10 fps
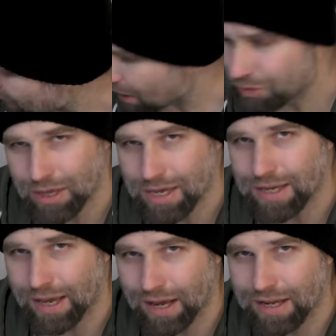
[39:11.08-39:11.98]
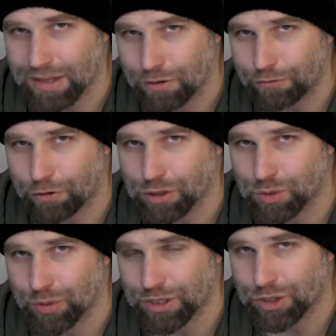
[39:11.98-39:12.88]
I think I in the
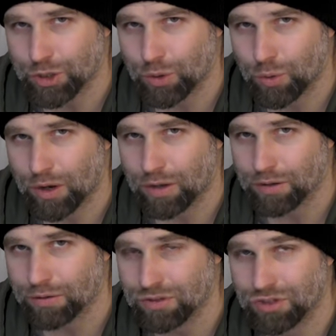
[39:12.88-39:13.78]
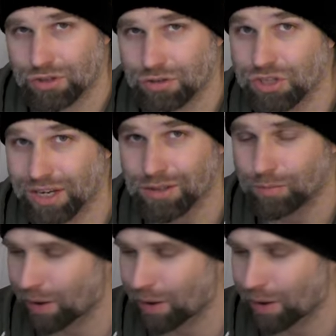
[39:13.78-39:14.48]
first video just